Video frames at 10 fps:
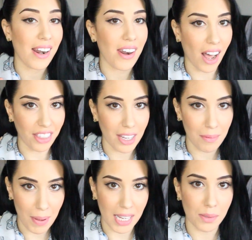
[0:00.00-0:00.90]

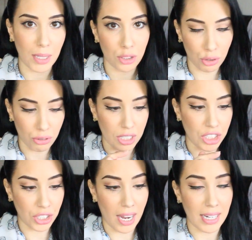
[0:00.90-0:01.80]
nothing makes my
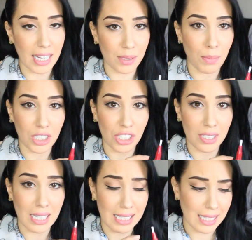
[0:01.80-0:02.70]
jewelry shine as much
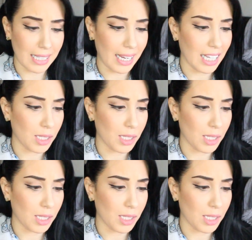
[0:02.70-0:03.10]
as this stick.